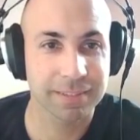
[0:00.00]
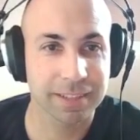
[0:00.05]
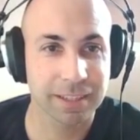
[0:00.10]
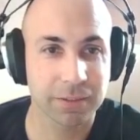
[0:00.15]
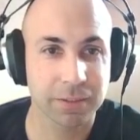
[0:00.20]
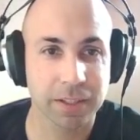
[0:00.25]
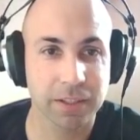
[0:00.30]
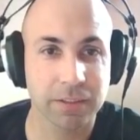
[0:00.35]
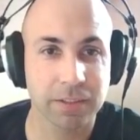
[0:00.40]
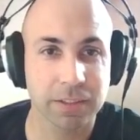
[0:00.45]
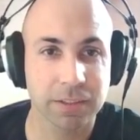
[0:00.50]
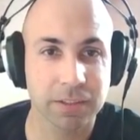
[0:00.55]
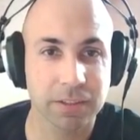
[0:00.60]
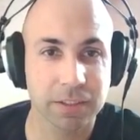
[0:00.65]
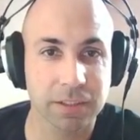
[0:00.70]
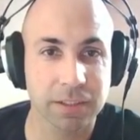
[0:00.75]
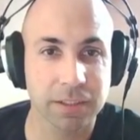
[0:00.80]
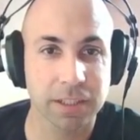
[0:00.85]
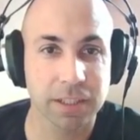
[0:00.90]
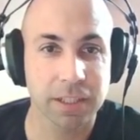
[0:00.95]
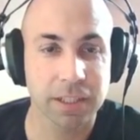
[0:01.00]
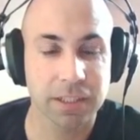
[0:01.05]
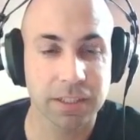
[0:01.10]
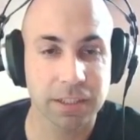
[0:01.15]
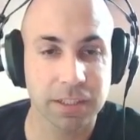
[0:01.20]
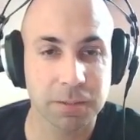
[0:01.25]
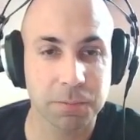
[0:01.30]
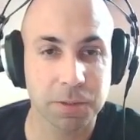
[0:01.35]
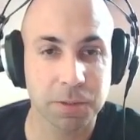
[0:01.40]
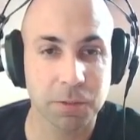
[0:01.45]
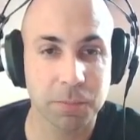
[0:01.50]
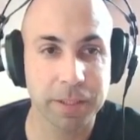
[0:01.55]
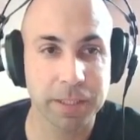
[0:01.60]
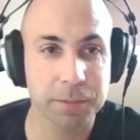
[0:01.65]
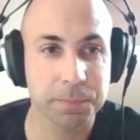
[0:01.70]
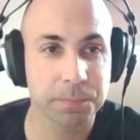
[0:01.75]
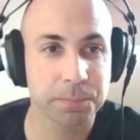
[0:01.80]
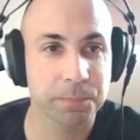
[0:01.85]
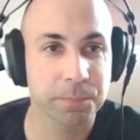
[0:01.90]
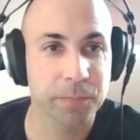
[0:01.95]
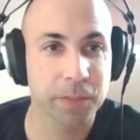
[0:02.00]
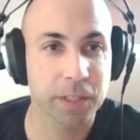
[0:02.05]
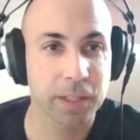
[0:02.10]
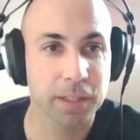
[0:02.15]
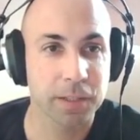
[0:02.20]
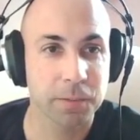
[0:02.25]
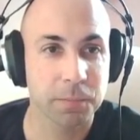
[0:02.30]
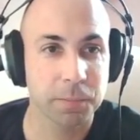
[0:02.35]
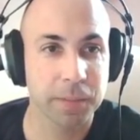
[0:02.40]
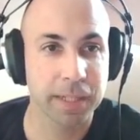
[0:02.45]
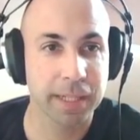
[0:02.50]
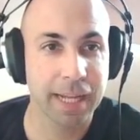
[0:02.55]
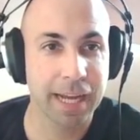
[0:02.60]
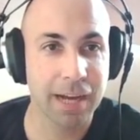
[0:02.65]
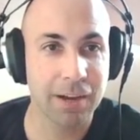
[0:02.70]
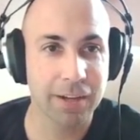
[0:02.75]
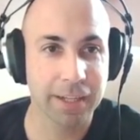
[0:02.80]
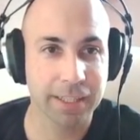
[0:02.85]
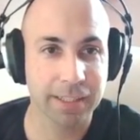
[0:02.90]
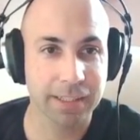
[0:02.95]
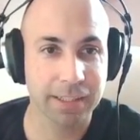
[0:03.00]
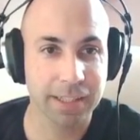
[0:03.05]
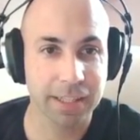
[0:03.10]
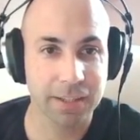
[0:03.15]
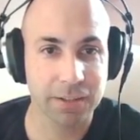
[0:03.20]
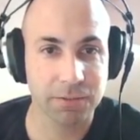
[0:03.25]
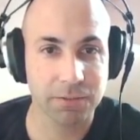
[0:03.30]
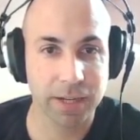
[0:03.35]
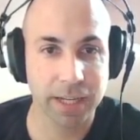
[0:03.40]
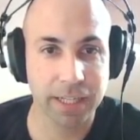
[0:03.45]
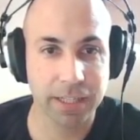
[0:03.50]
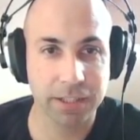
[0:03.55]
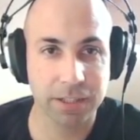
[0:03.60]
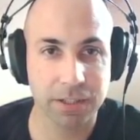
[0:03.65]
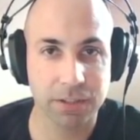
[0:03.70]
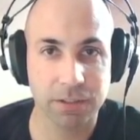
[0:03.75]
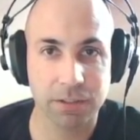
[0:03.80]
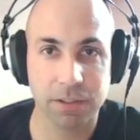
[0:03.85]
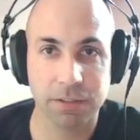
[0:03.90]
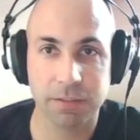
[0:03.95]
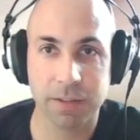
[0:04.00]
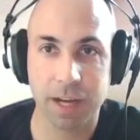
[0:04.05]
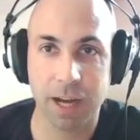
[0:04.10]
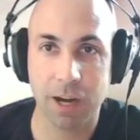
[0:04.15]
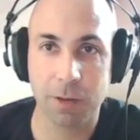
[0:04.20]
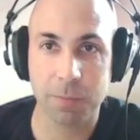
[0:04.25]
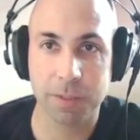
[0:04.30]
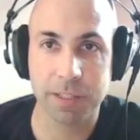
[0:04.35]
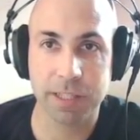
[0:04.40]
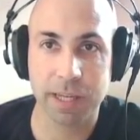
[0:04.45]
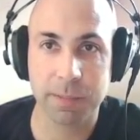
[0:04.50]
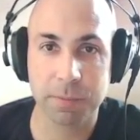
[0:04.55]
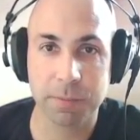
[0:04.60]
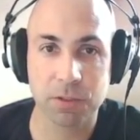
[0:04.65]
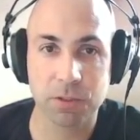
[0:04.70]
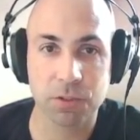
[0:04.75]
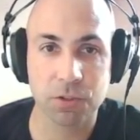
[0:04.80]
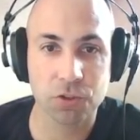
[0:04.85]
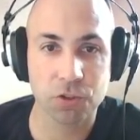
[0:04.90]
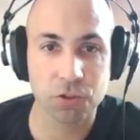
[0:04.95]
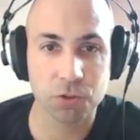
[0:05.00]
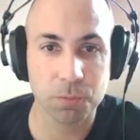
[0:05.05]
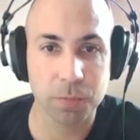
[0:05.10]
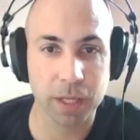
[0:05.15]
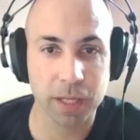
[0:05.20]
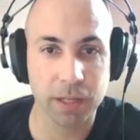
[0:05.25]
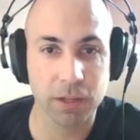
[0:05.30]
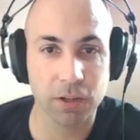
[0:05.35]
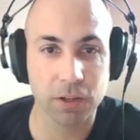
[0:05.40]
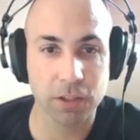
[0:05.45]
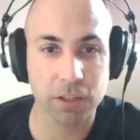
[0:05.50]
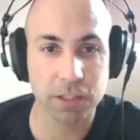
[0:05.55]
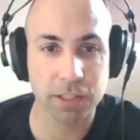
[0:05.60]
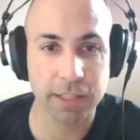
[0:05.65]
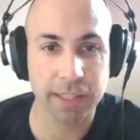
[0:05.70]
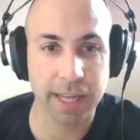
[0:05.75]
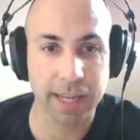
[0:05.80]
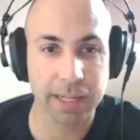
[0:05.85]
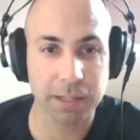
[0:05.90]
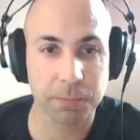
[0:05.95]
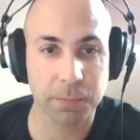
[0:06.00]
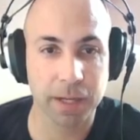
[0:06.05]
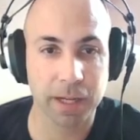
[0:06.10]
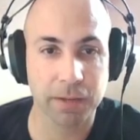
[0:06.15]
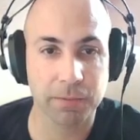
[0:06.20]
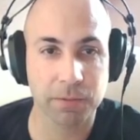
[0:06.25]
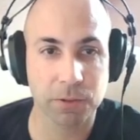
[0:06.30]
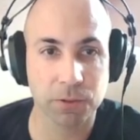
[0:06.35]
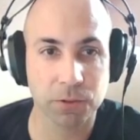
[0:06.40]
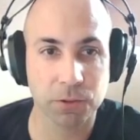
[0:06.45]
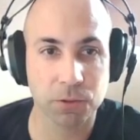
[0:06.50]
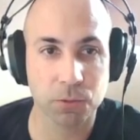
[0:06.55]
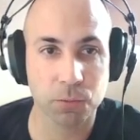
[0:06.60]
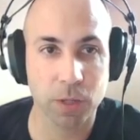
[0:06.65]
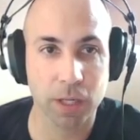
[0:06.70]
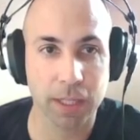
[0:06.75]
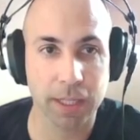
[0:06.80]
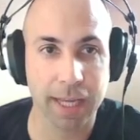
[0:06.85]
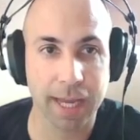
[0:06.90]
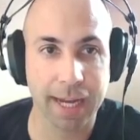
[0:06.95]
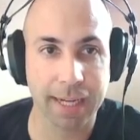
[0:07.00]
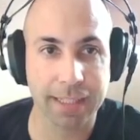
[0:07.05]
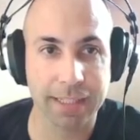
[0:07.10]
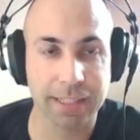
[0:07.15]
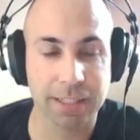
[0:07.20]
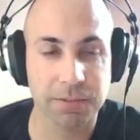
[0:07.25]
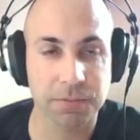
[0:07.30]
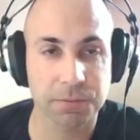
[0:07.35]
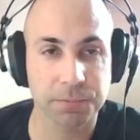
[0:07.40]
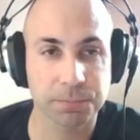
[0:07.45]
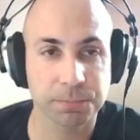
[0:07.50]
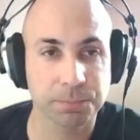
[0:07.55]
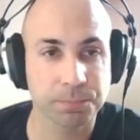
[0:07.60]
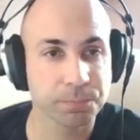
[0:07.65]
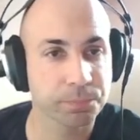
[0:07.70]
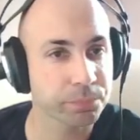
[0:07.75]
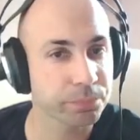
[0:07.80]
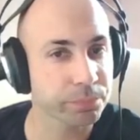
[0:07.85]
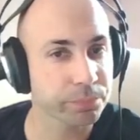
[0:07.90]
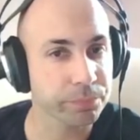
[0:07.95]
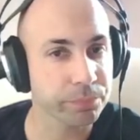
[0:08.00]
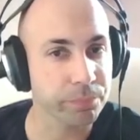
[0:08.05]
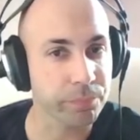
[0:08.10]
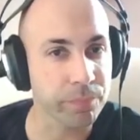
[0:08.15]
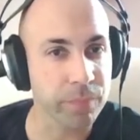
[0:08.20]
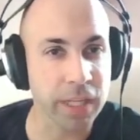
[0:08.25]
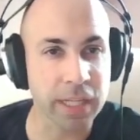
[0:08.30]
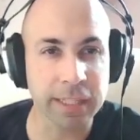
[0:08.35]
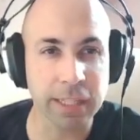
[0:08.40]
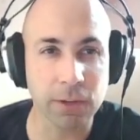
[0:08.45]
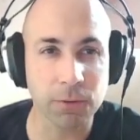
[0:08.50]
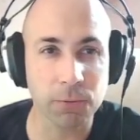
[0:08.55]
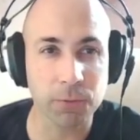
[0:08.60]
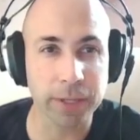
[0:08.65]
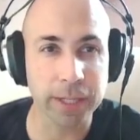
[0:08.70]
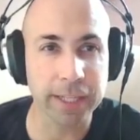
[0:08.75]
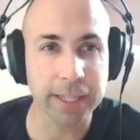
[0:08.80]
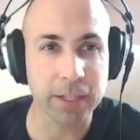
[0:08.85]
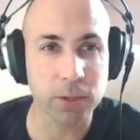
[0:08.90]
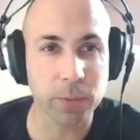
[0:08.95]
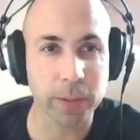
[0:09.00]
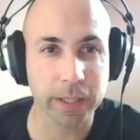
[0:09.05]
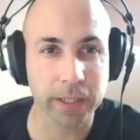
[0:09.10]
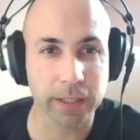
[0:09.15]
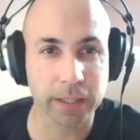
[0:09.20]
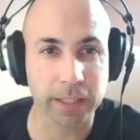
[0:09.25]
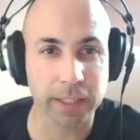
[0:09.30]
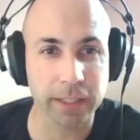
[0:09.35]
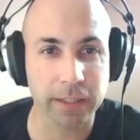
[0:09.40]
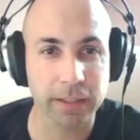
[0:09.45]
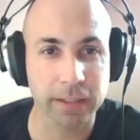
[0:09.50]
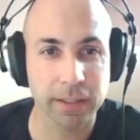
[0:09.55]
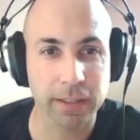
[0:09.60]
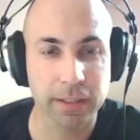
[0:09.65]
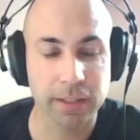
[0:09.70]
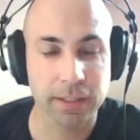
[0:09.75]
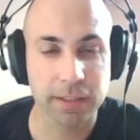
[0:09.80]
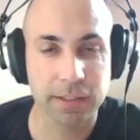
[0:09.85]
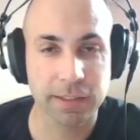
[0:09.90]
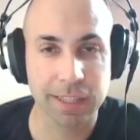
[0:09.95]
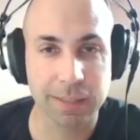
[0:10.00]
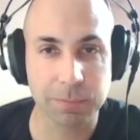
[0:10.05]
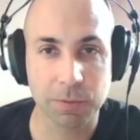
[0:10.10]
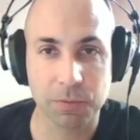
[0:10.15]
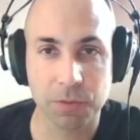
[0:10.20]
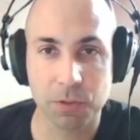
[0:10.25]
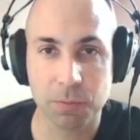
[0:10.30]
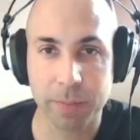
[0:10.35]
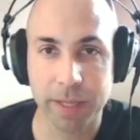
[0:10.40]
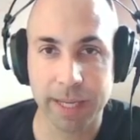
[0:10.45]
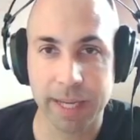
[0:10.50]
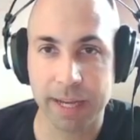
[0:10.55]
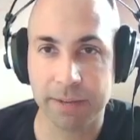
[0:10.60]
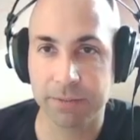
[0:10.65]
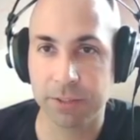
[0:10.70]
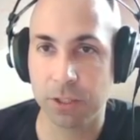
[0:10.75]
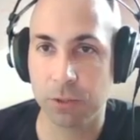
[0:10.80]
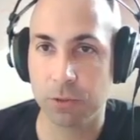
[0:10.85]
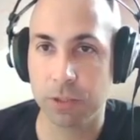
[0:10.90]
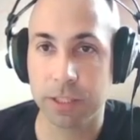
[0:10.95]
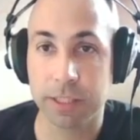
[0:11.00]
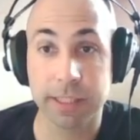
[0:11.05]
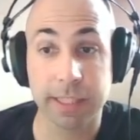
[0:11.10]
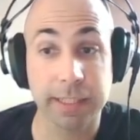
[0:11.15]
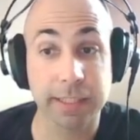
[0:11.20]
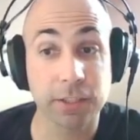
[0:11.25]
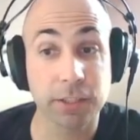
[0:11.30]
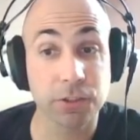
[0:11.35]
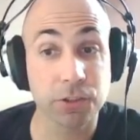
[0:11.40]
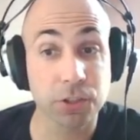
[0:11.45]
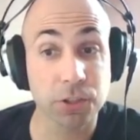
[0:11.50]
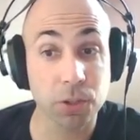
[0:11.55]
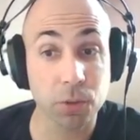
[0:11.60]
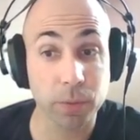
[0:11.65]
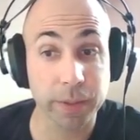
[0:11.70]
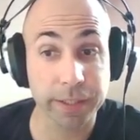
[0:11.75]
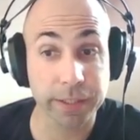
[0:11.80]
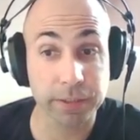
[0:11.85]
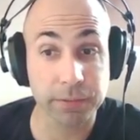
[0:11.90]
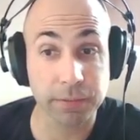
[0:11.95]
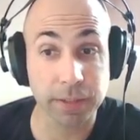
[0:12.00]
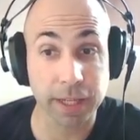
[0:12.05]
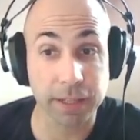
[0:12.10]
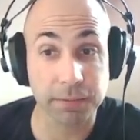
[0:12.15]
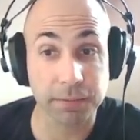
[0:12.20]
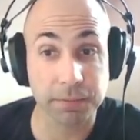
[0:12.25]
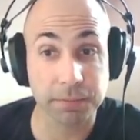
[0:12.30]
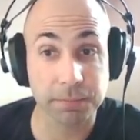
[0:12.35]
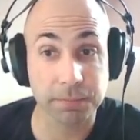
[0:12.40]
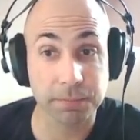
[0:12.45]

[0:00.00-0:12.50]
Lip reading: There we go. It took a moment. But now I can see the ratio of how much I'm consuming on standby versus while active. Now, really quickly, some of you may have noticed that there's no end of life.